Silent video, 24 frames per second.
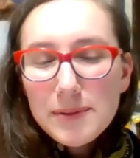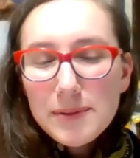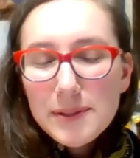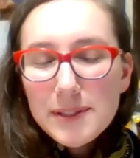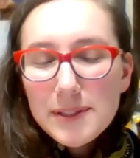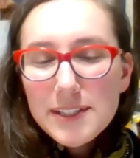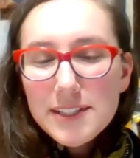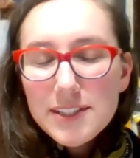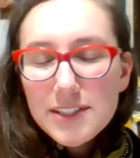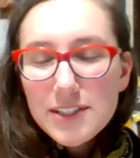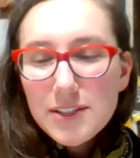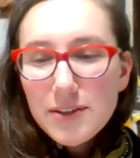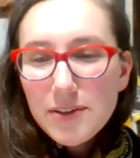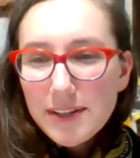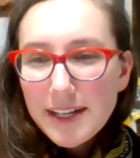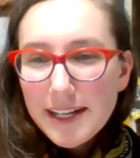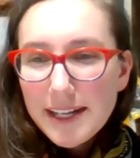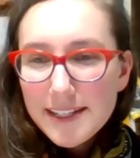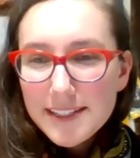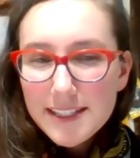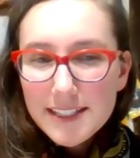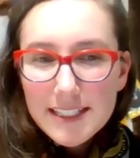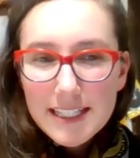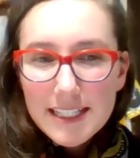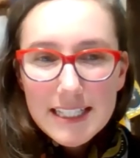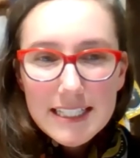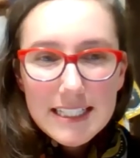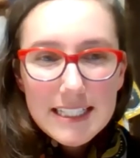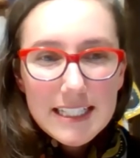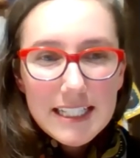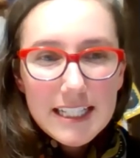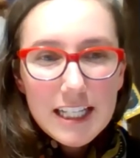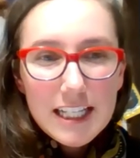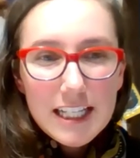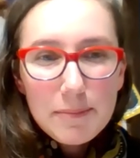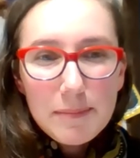please don't hesitate
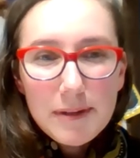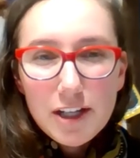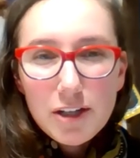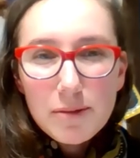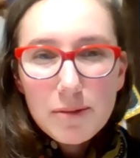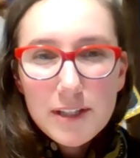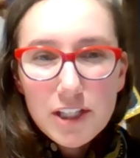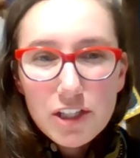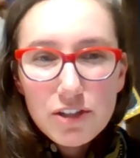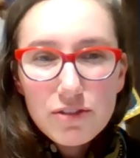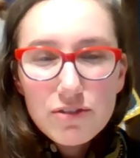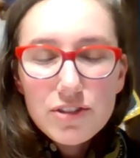to email me.